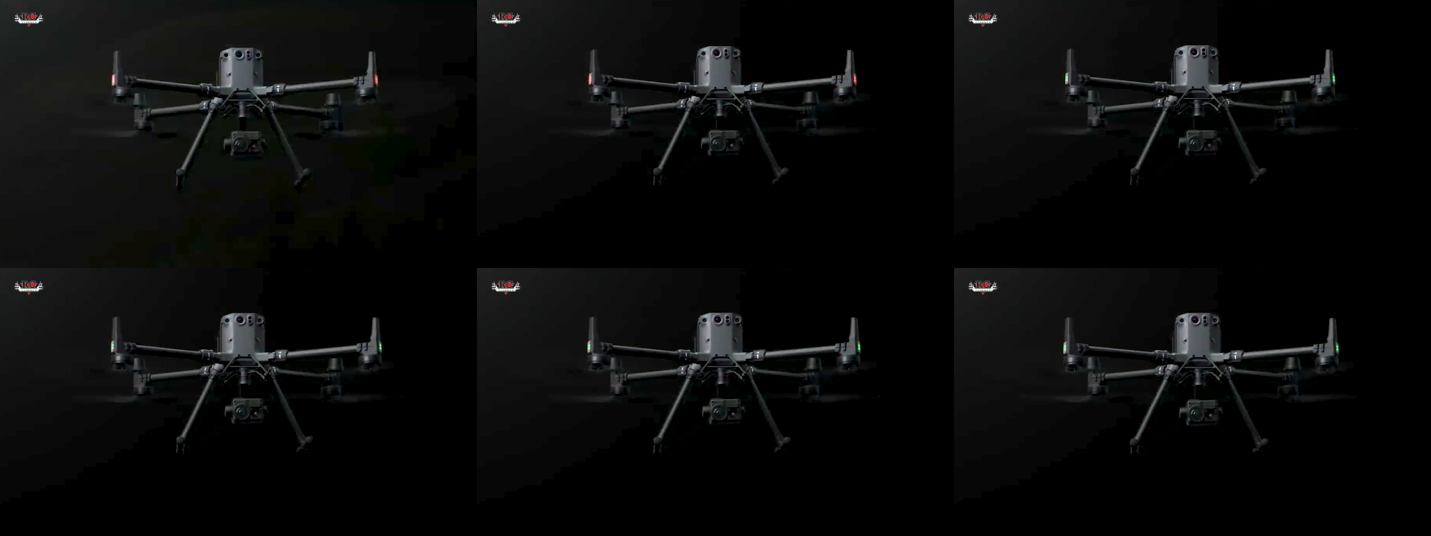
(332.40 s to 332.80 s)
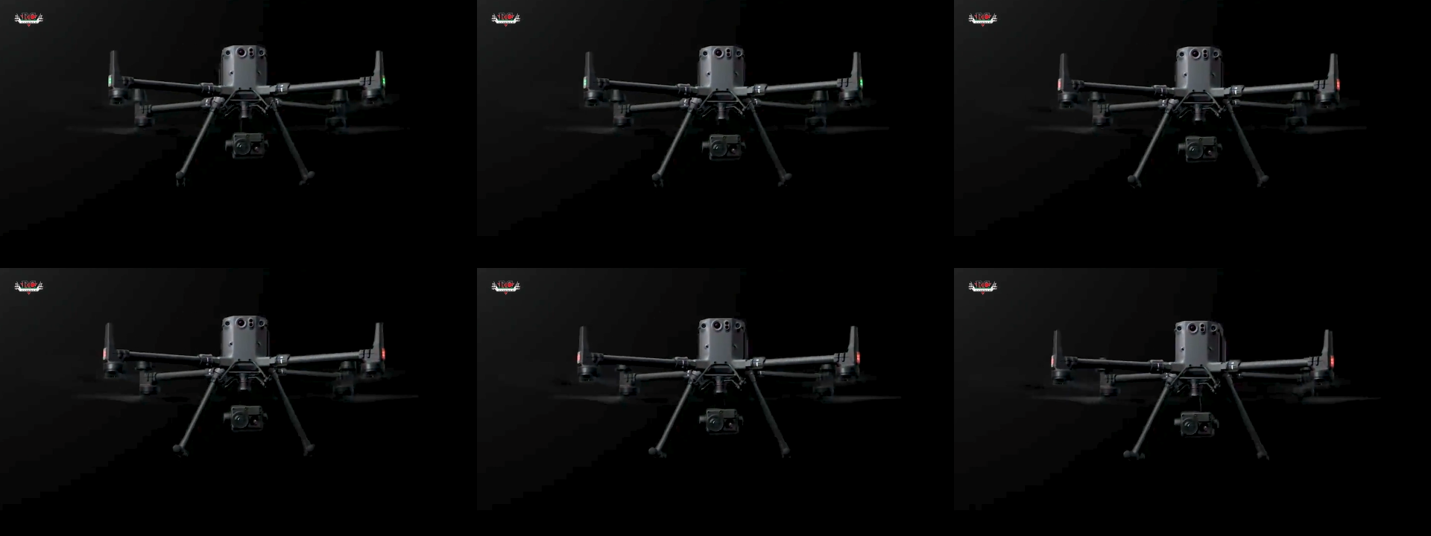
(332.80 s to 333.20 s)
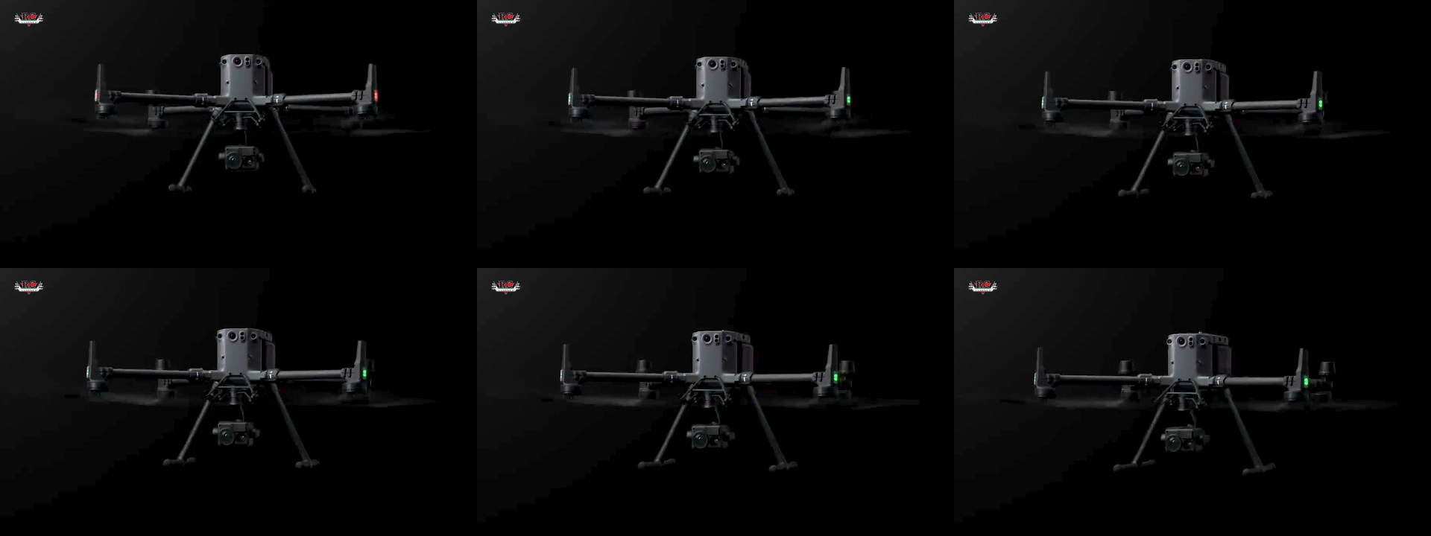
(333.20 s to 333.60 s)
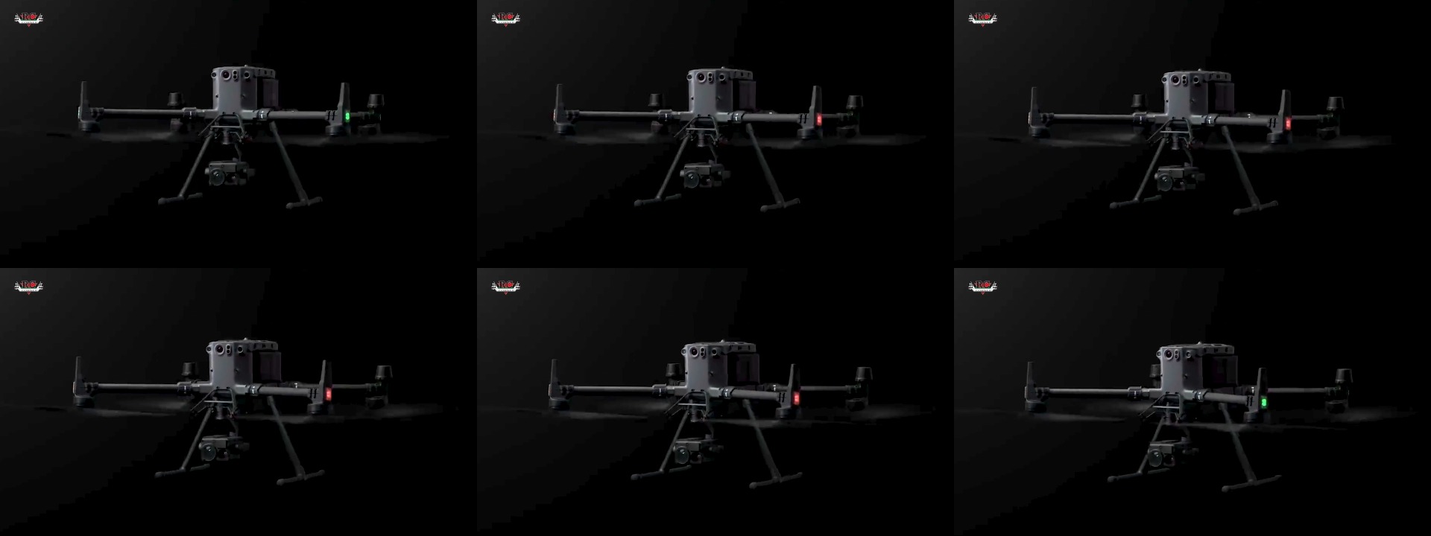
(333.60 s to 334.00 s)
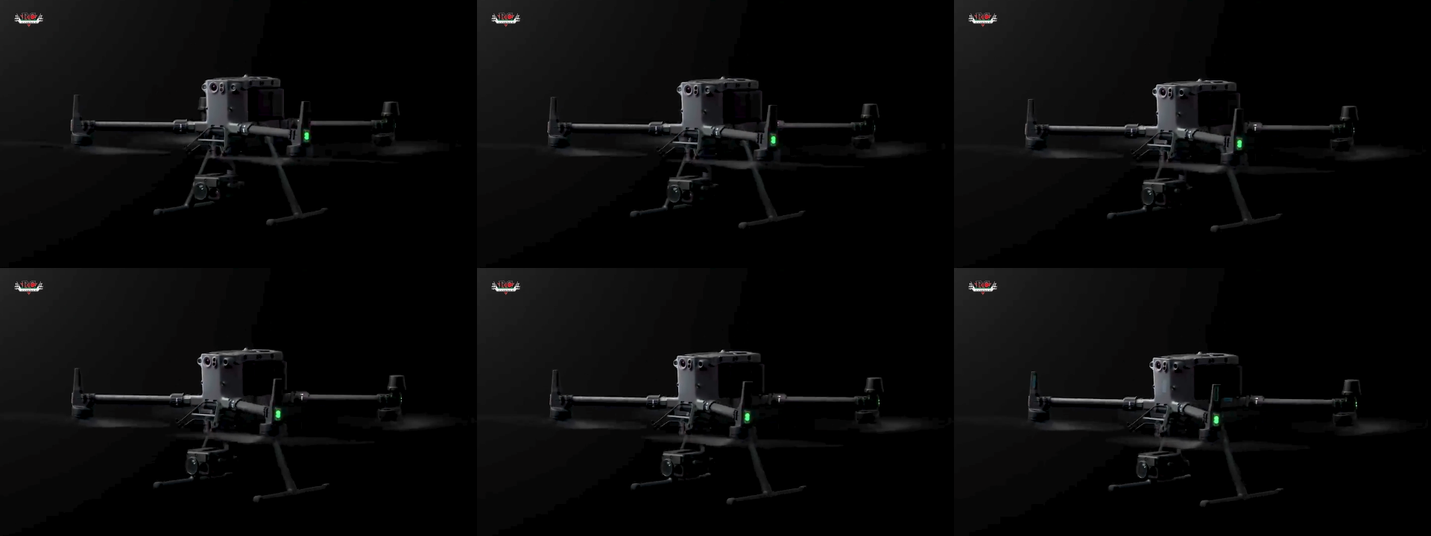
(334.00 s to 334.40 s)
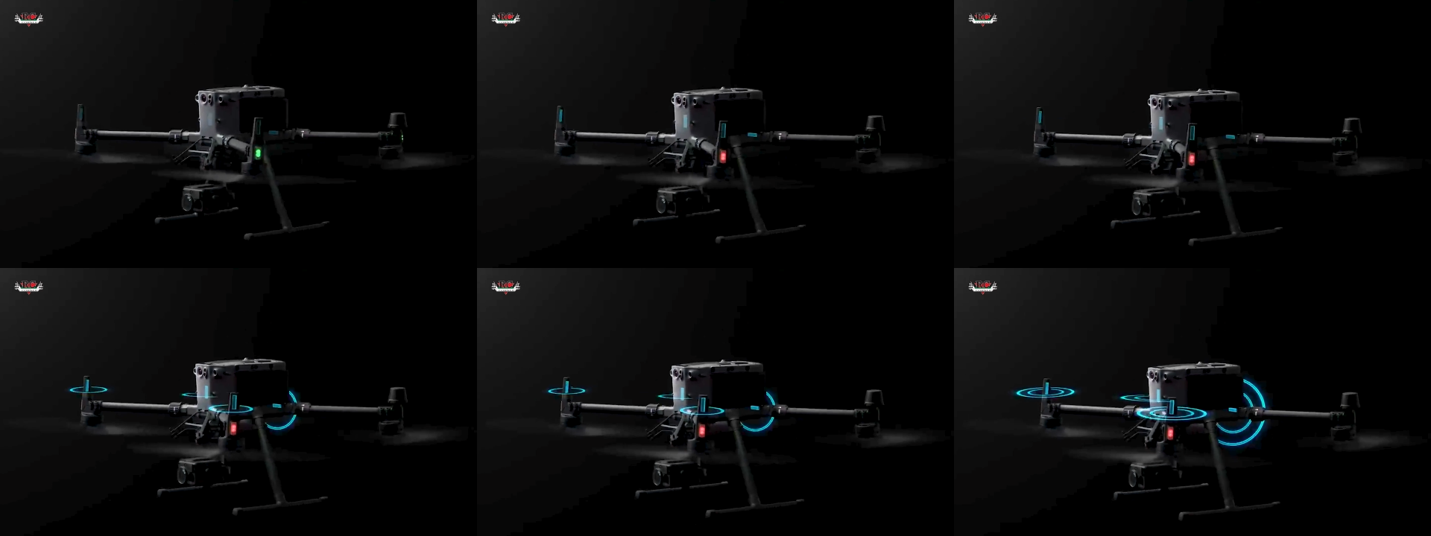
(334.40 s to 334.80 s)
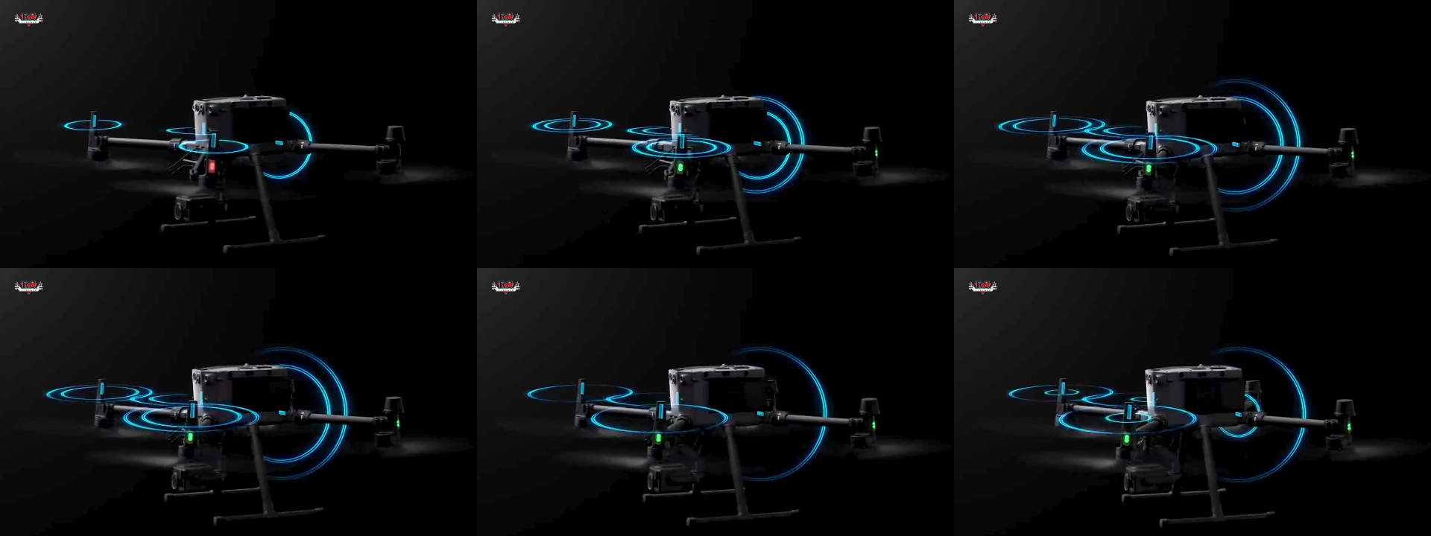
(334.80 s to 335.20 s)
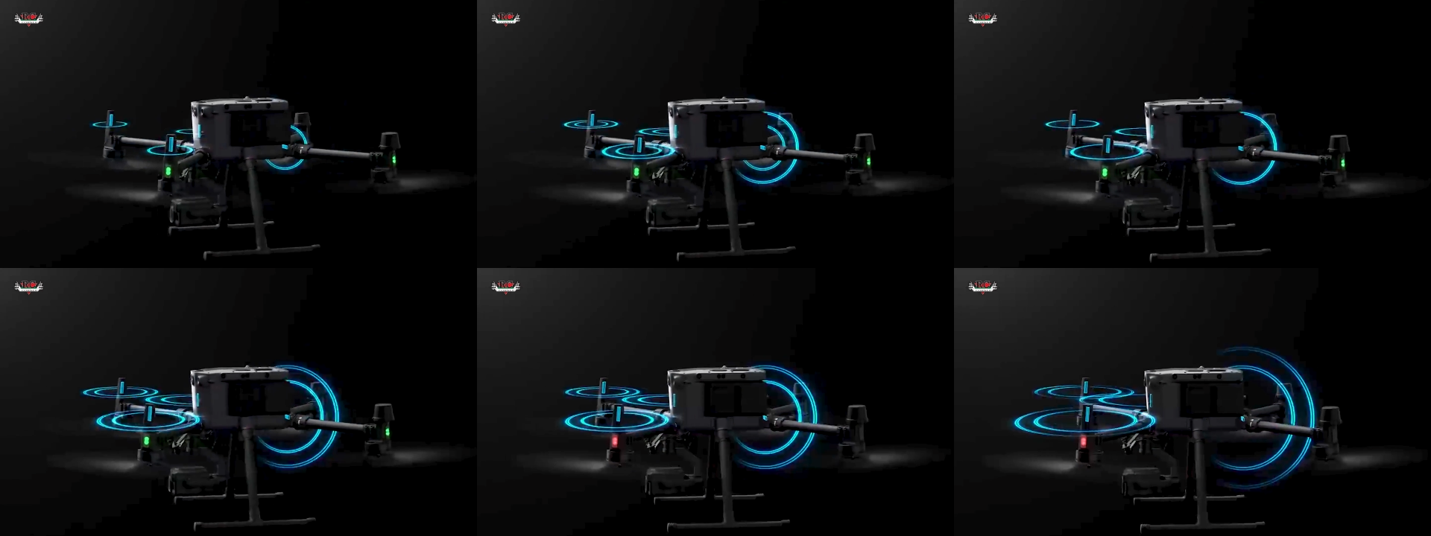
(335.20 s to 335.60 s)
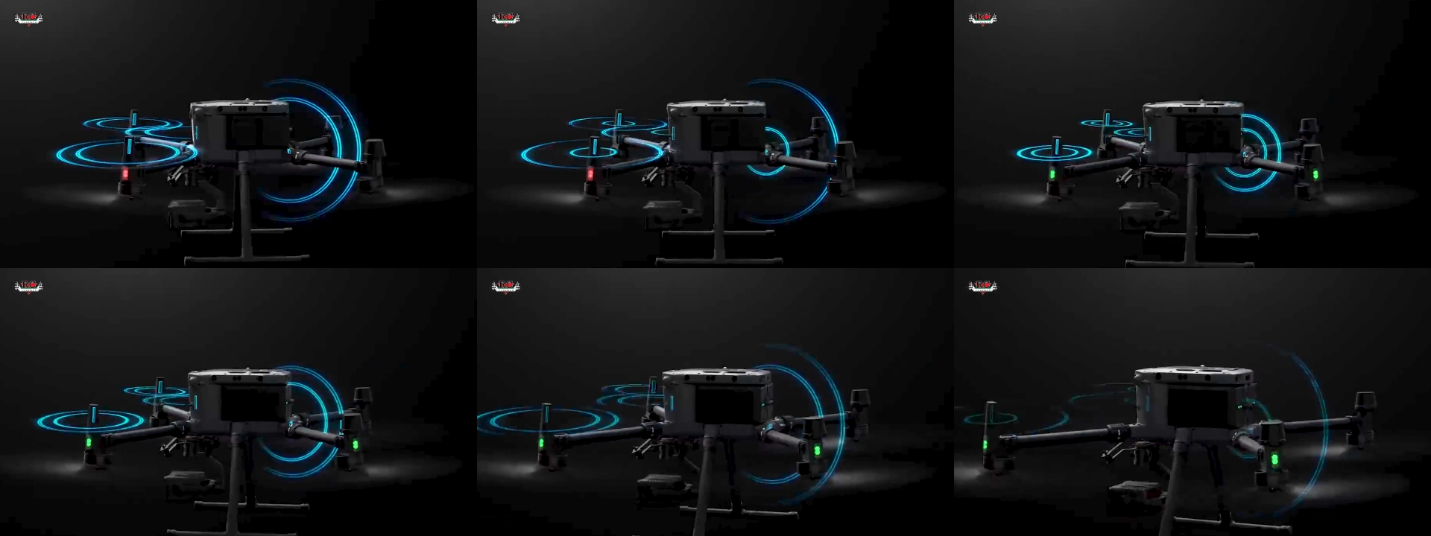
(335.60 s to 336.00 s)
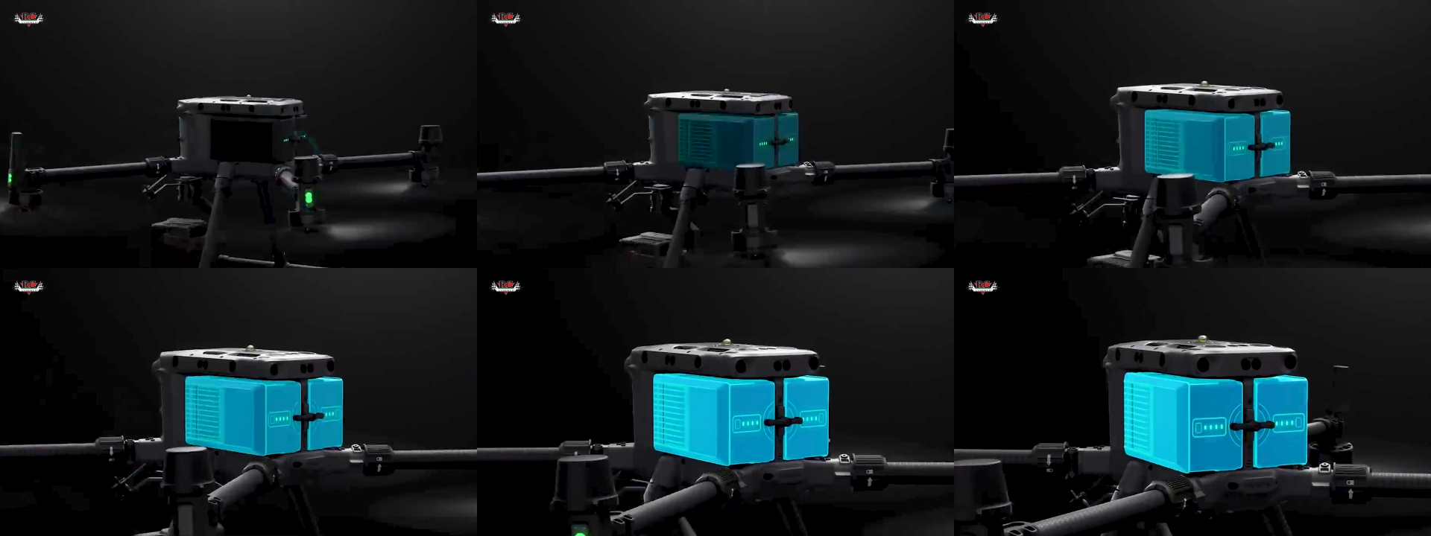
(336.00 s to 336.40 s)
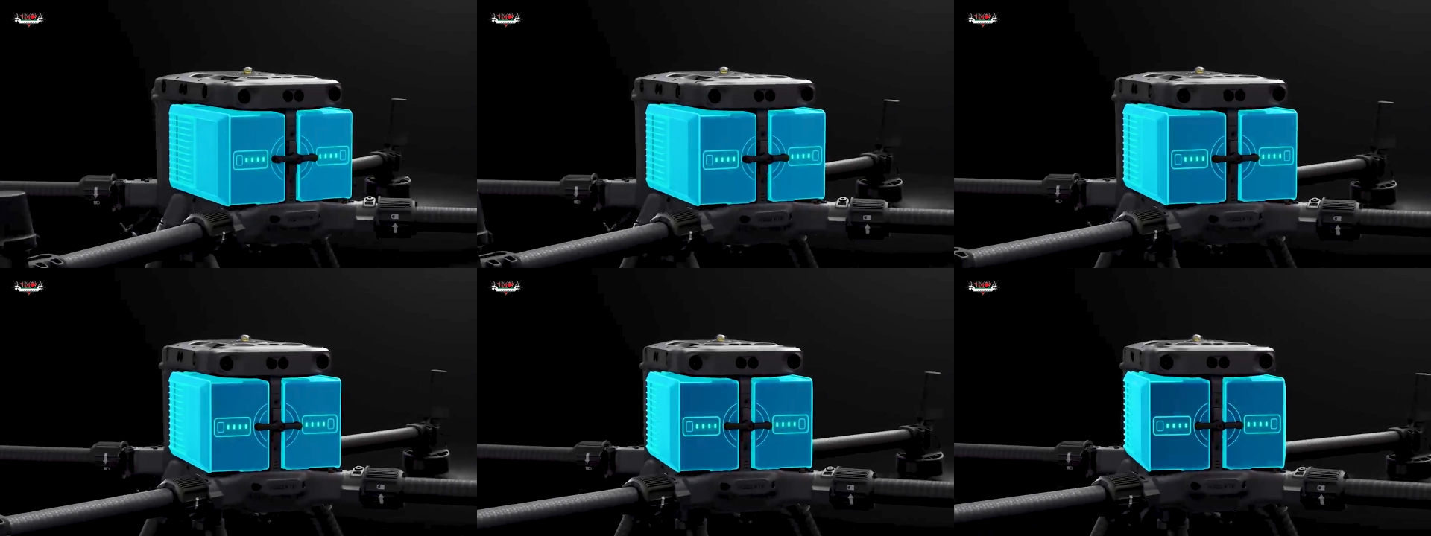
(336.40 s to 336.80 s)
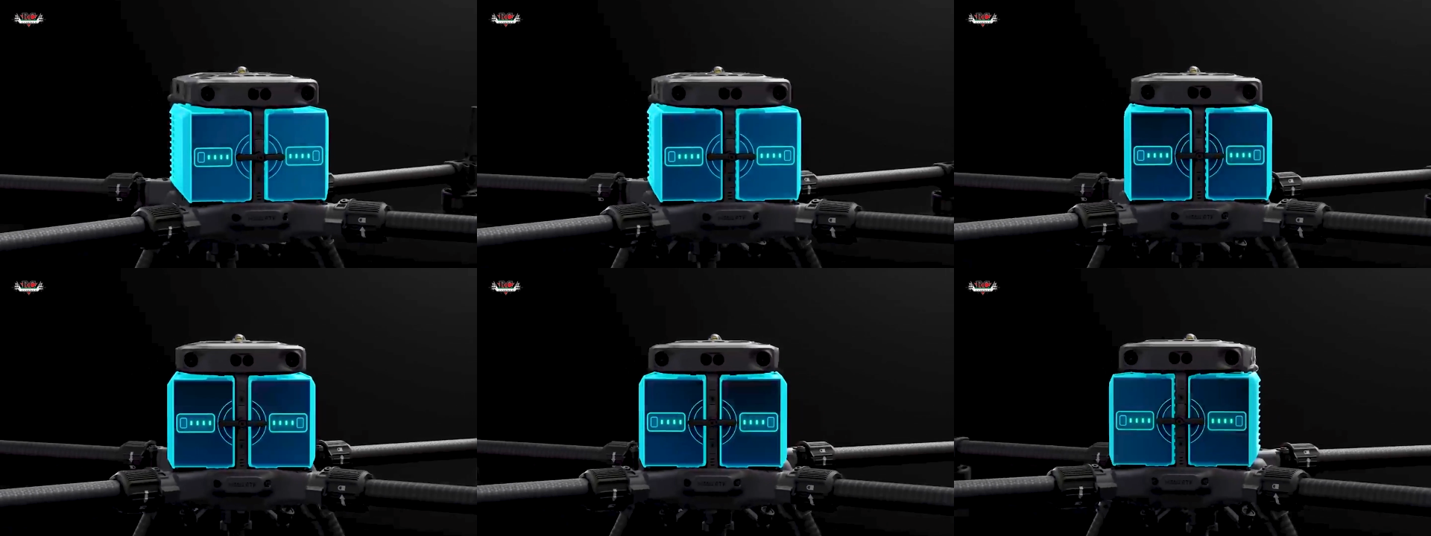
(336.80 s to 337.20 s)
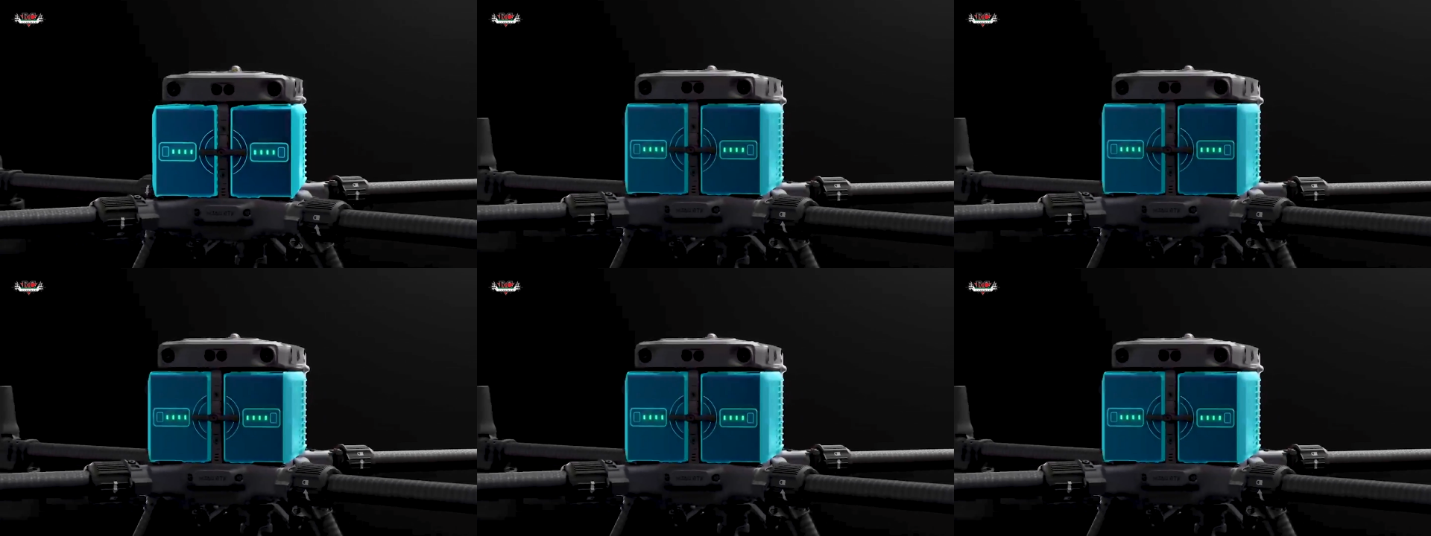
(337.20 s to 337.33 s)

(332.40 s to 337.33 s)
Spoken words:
[unreadable: no face in view]